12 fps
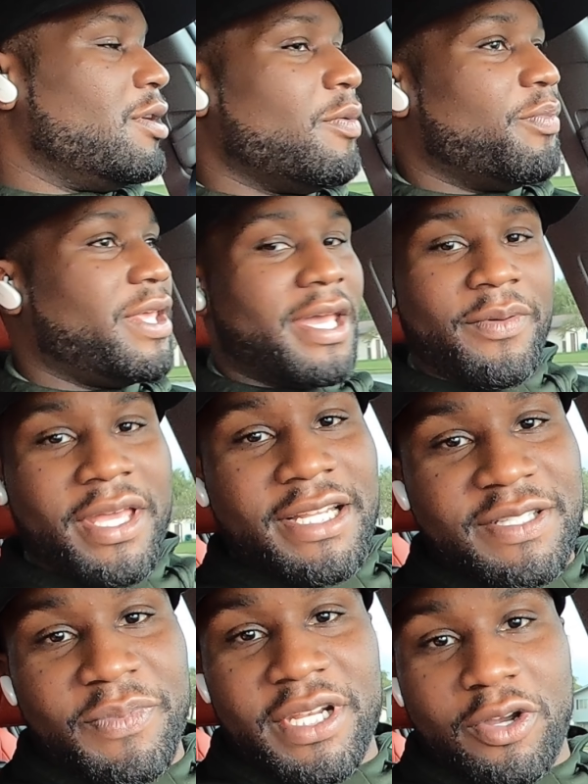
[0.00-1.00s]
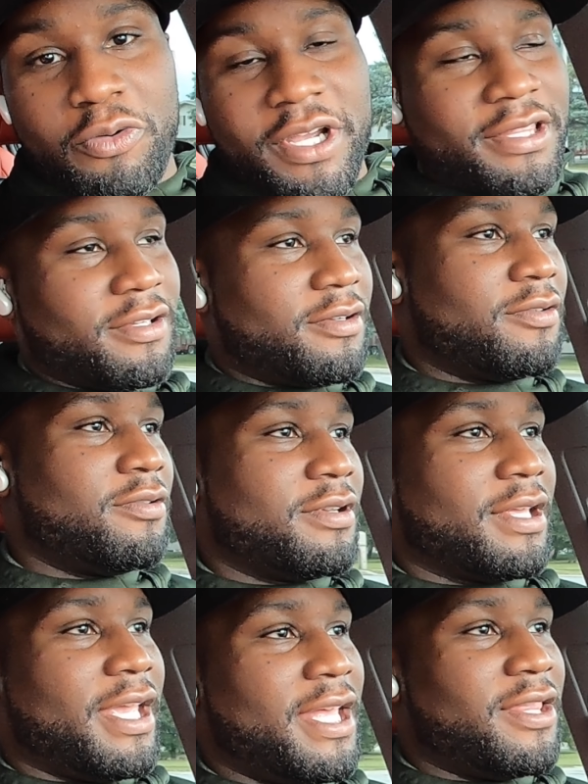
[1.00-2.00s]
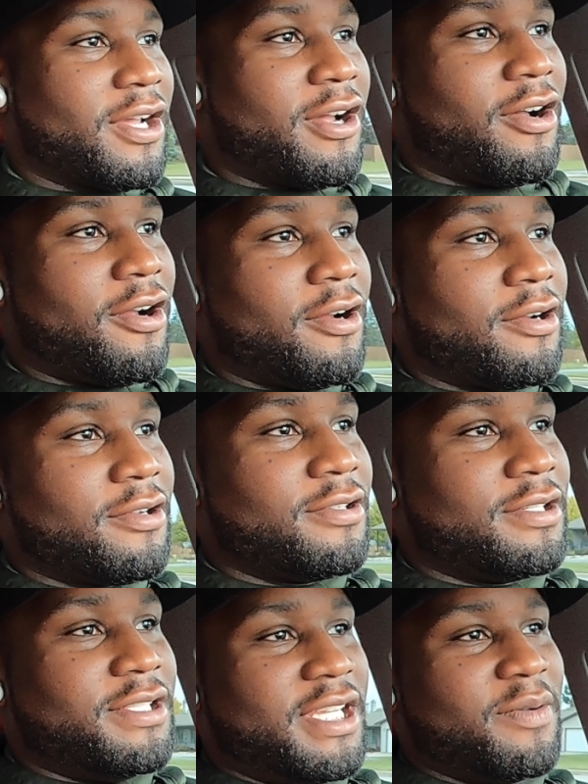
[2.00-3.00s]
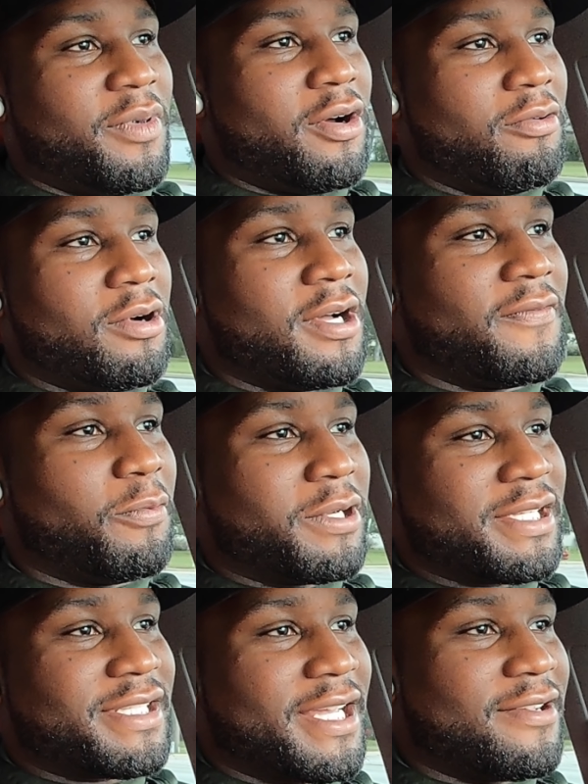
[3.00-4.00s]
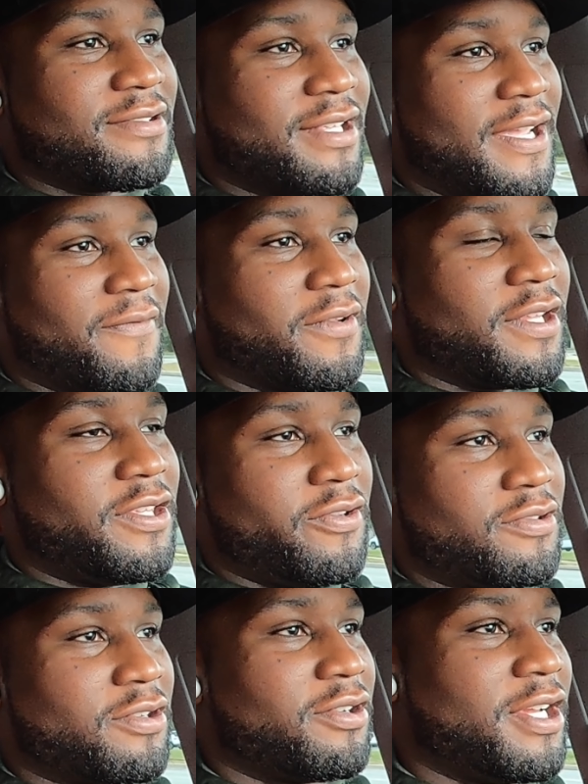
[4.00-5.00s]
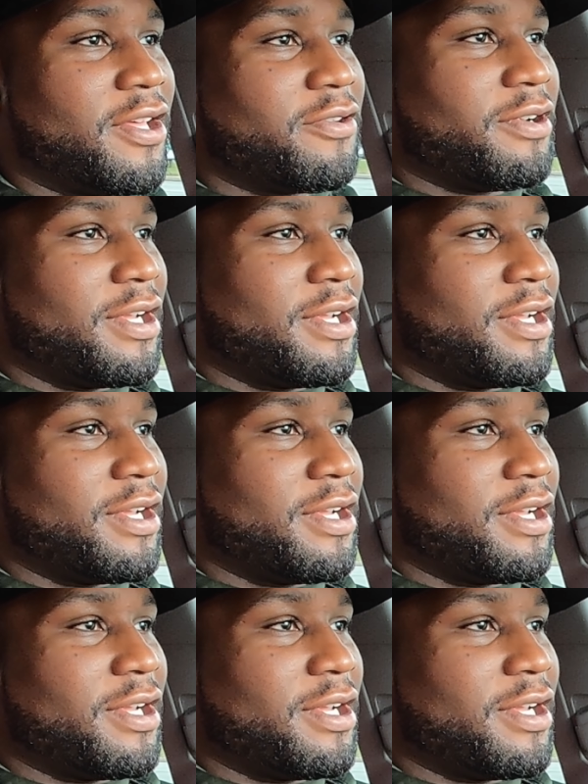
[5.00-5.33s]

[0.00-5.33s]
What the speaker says: But yeah, man, it's been a quick little in the car demo of what it sounds like for the user on the other